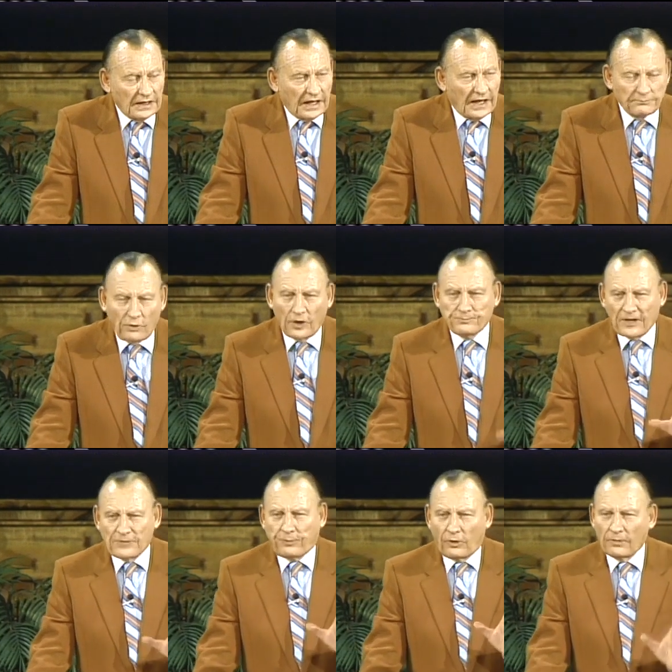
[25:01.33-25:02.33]
and more
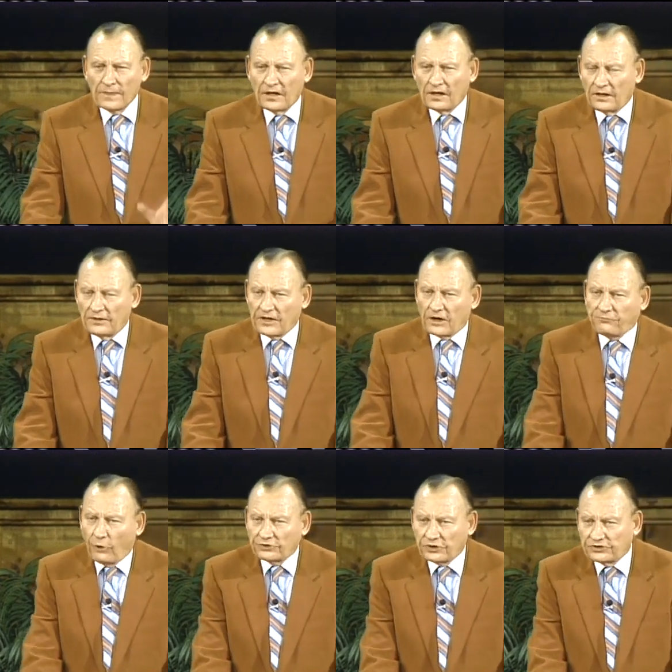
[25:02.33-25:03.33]
people that are
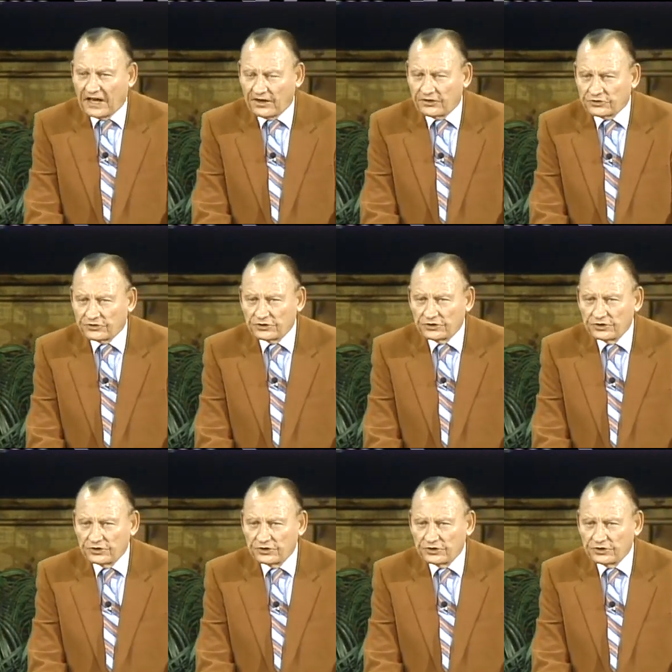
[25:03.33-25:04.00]
fortune tellers,